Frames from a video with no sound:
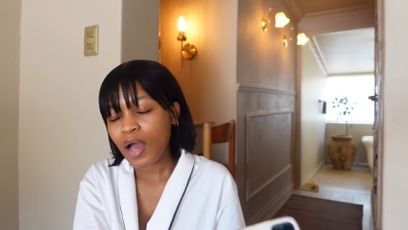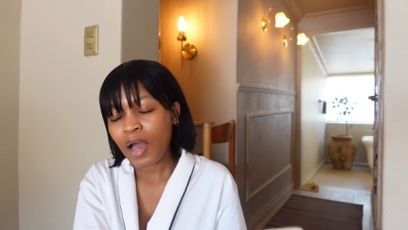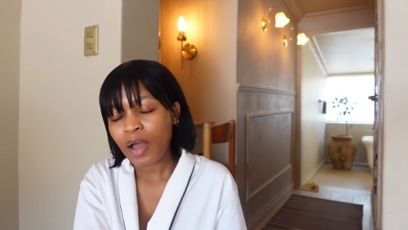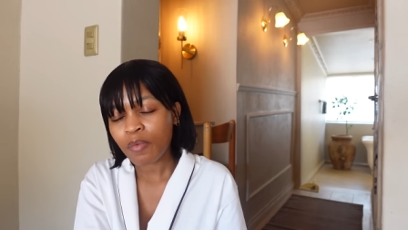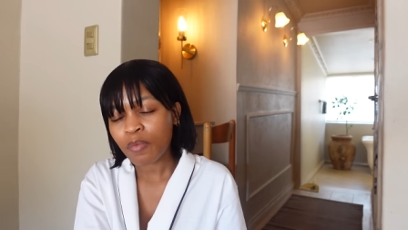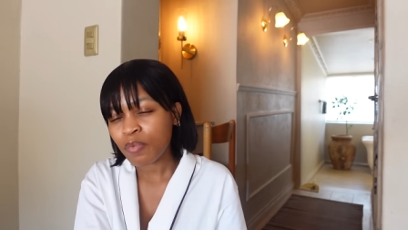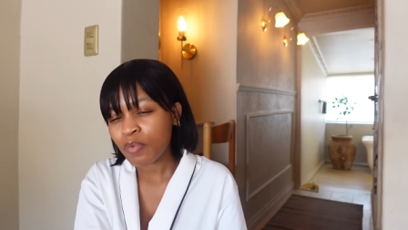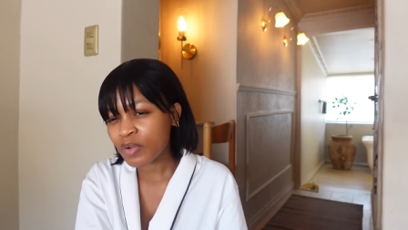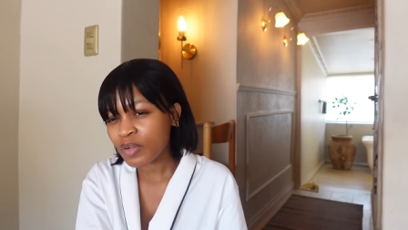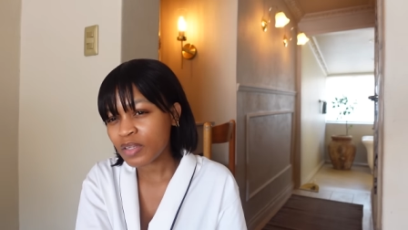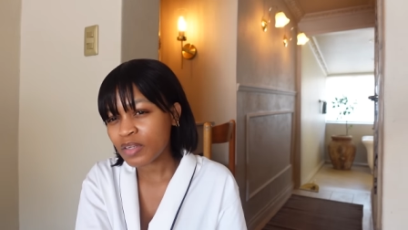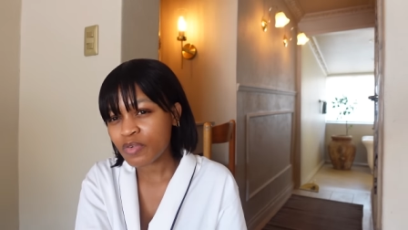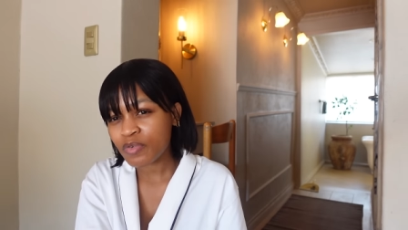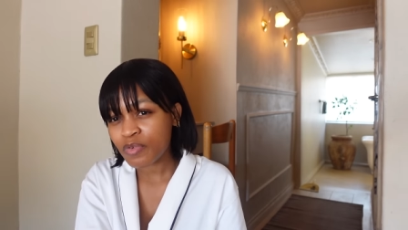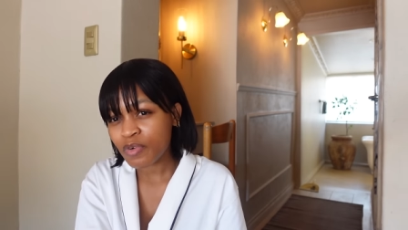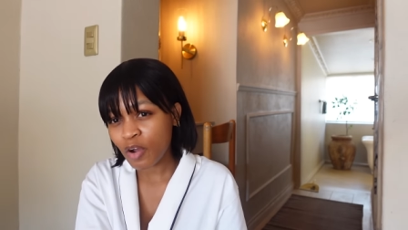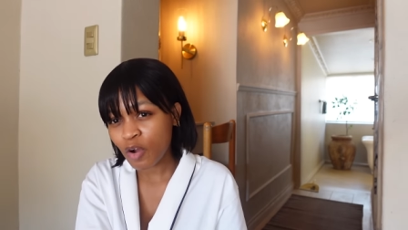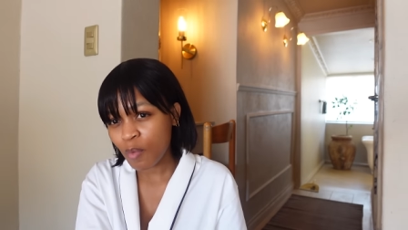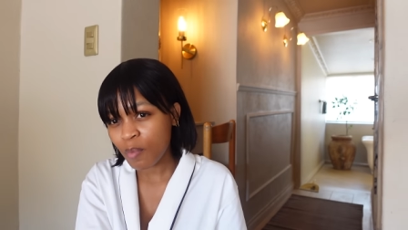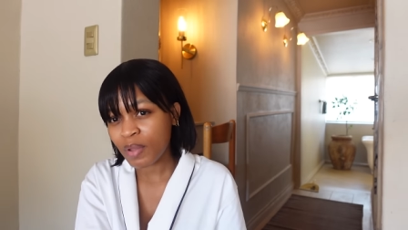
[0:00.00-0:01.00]
I
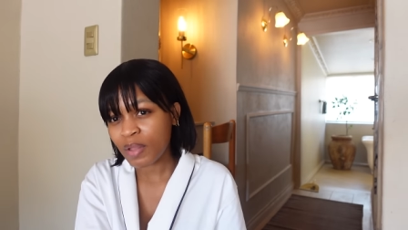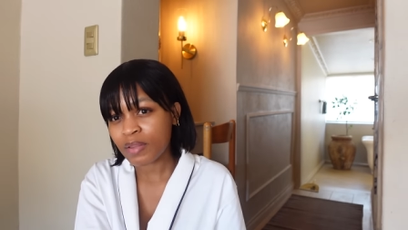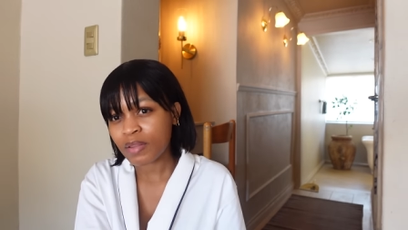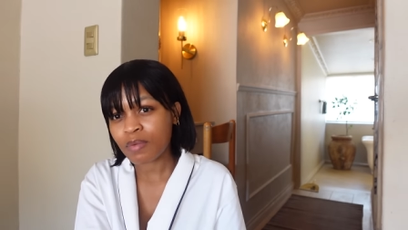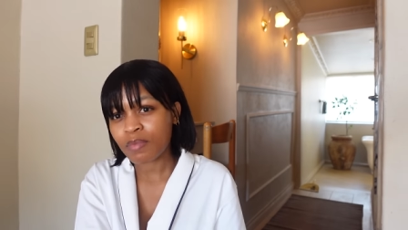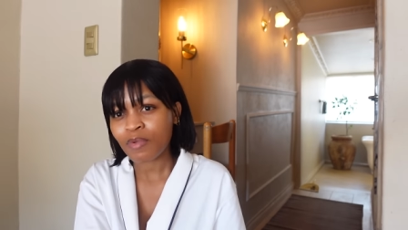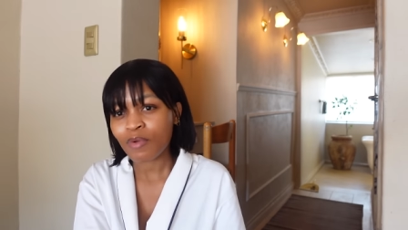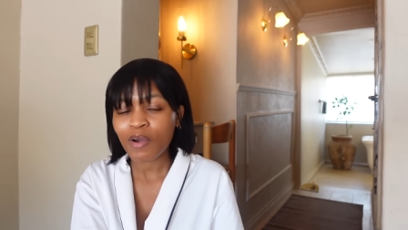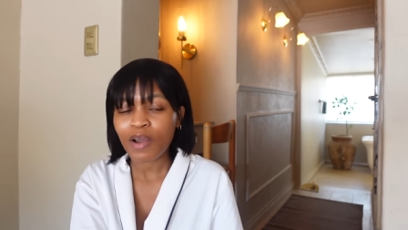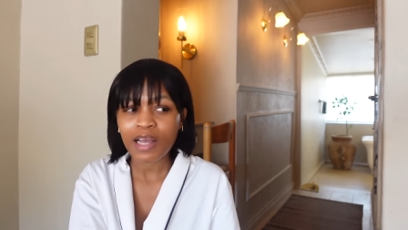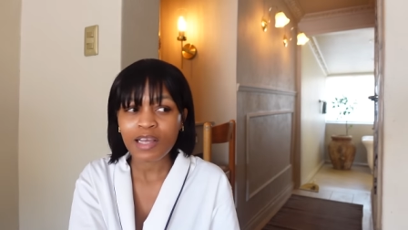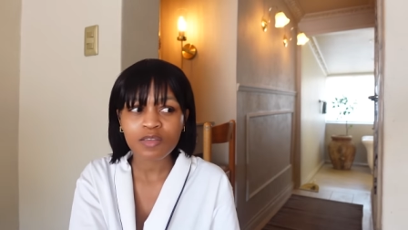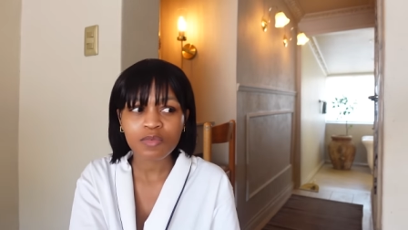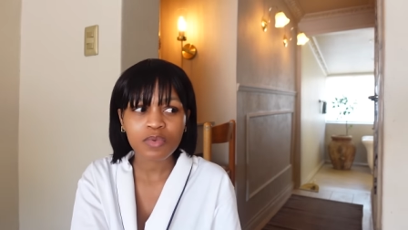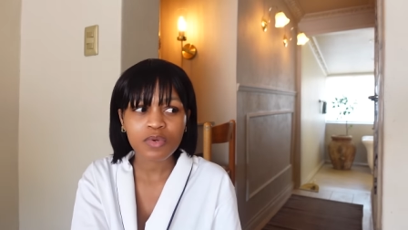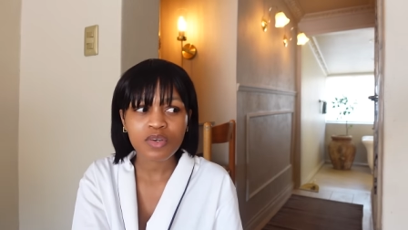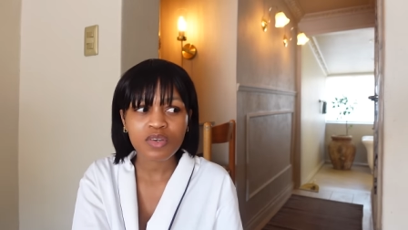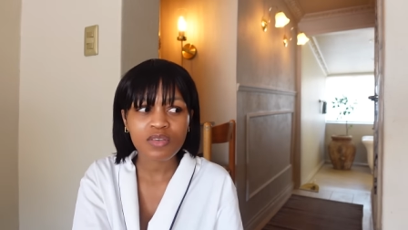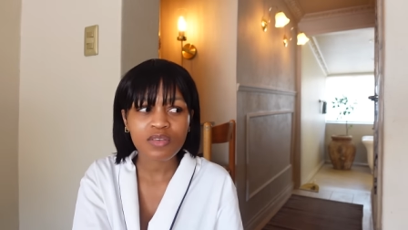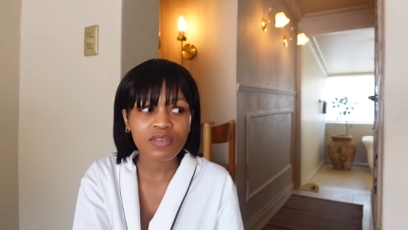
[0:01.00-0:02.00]
wouldn't recommend them you guys
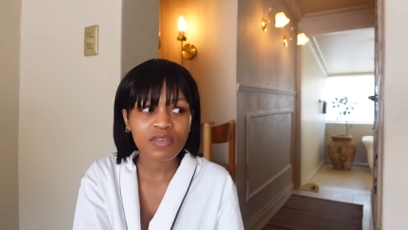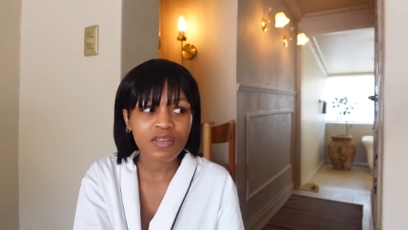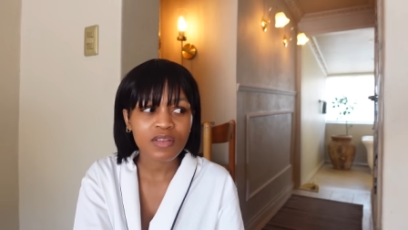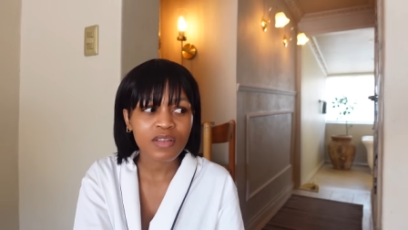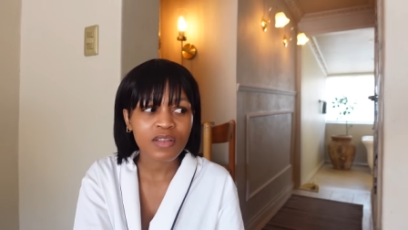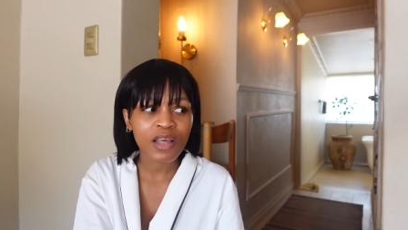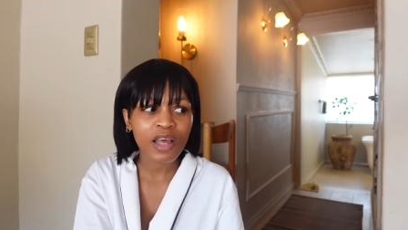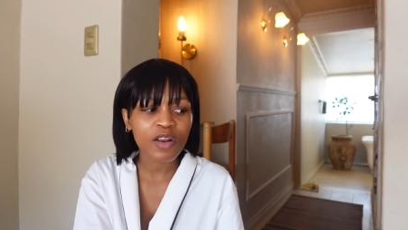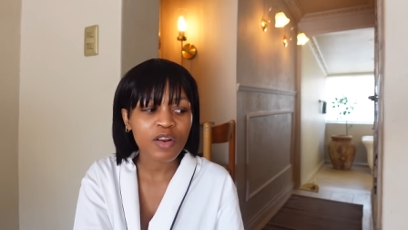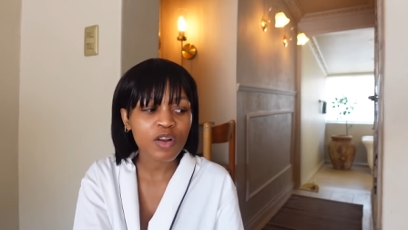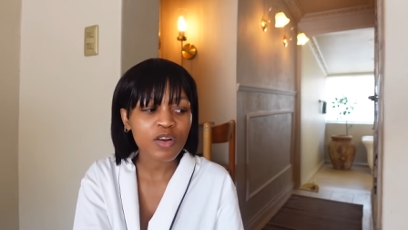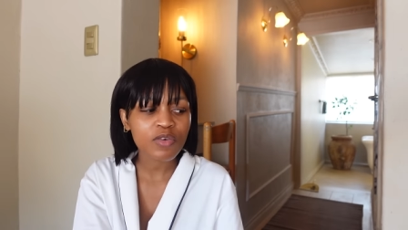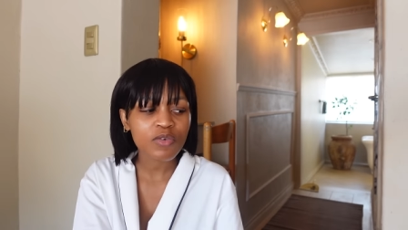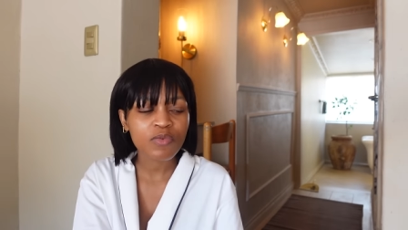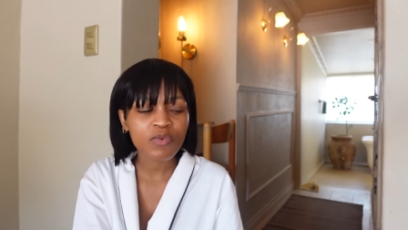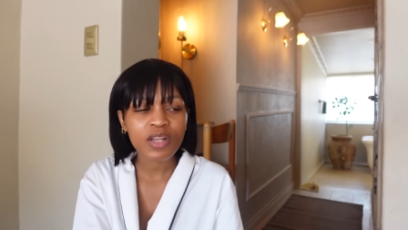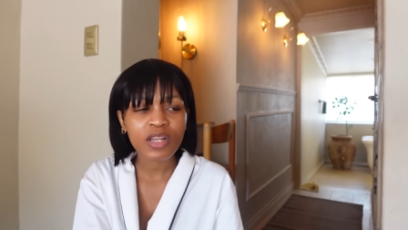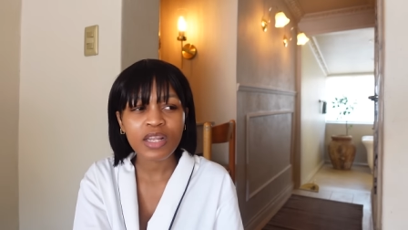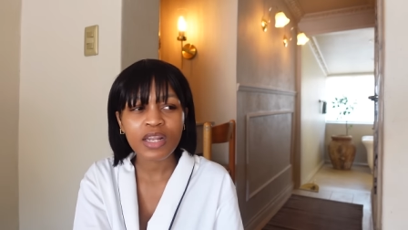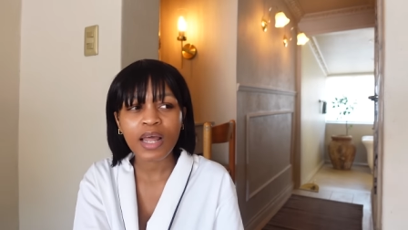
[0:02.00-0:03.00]
because they're not
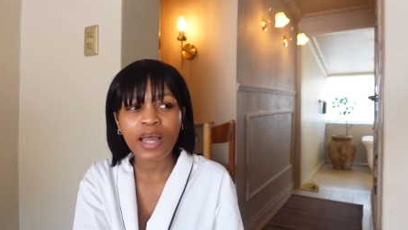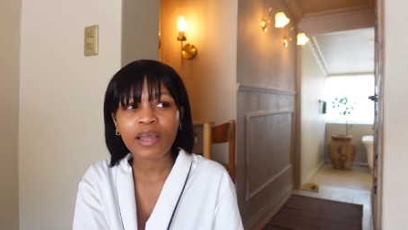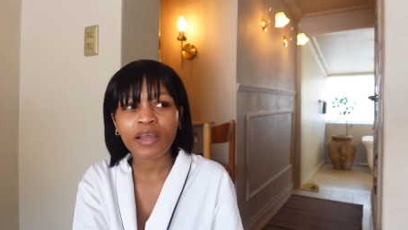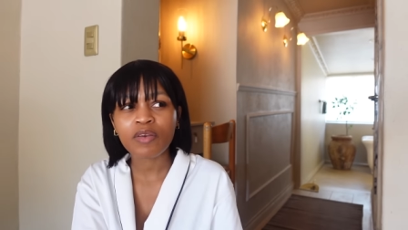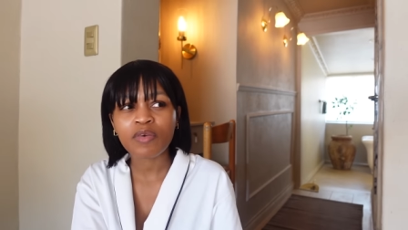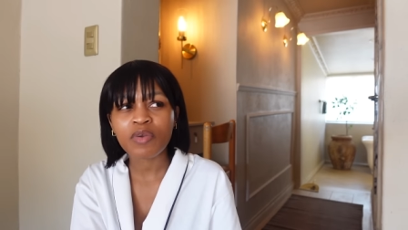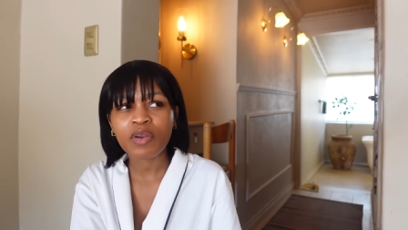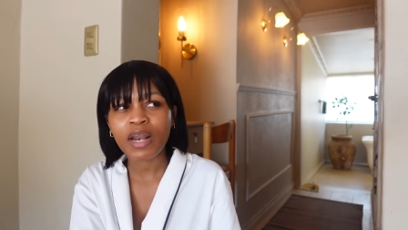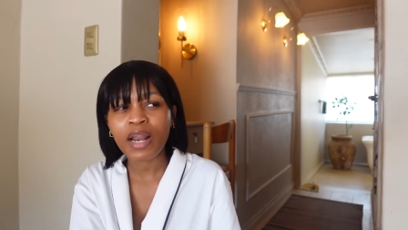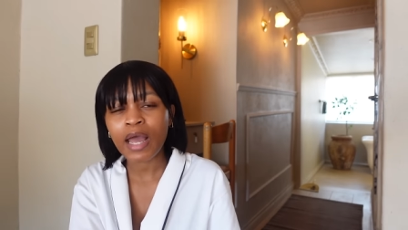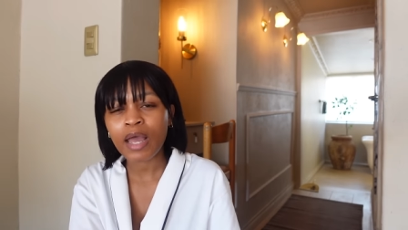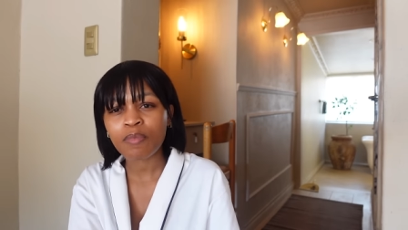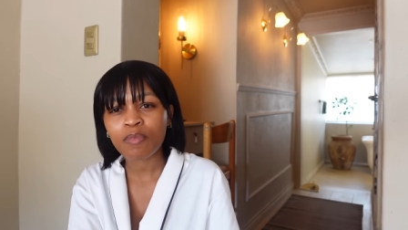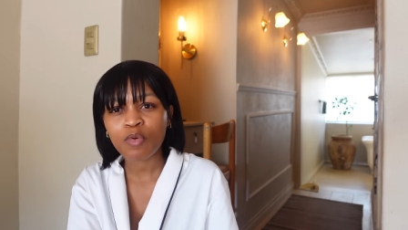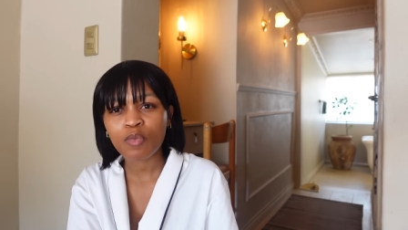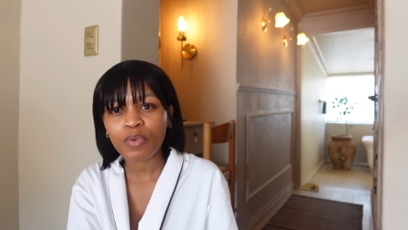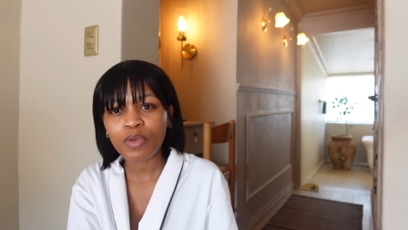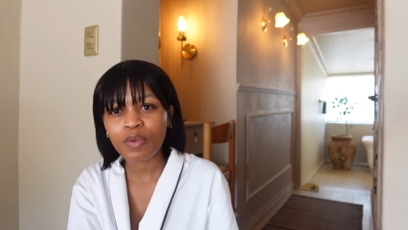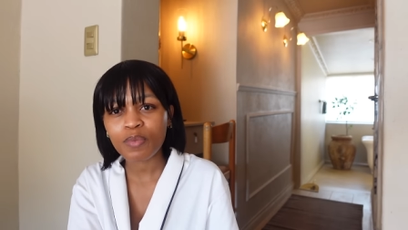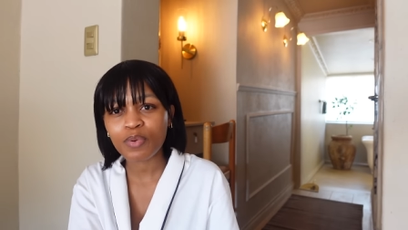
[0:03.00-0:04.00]
really like
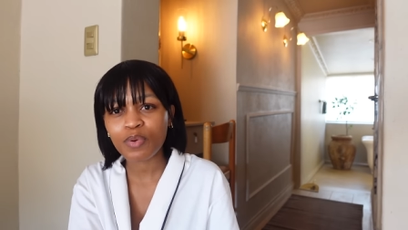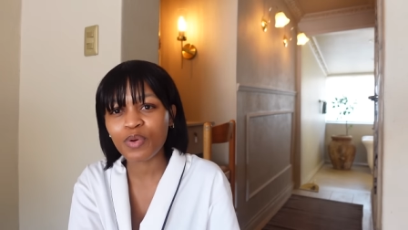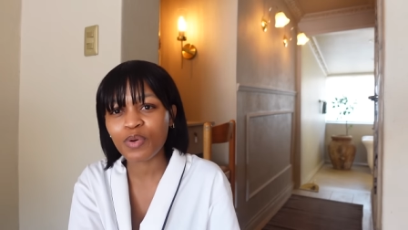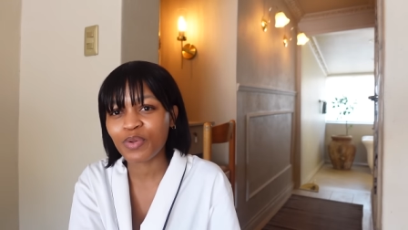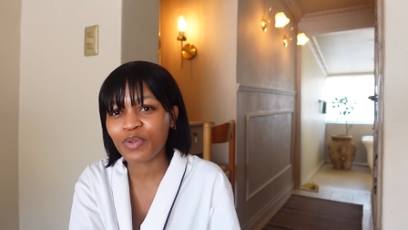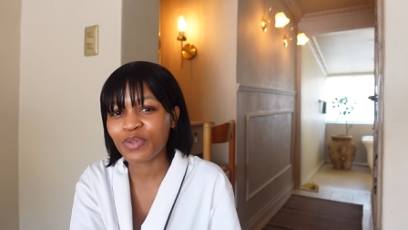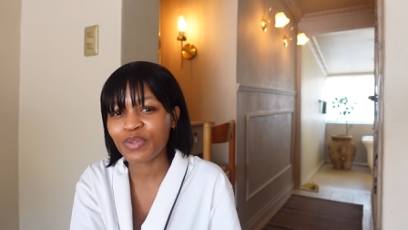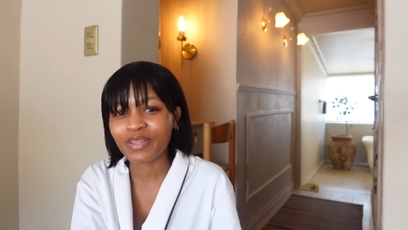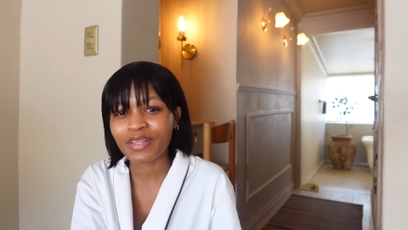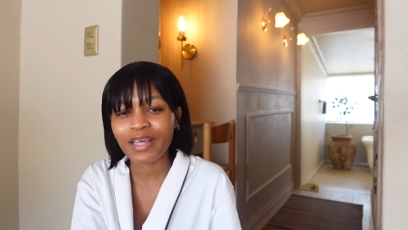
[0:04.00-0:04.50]
reliable people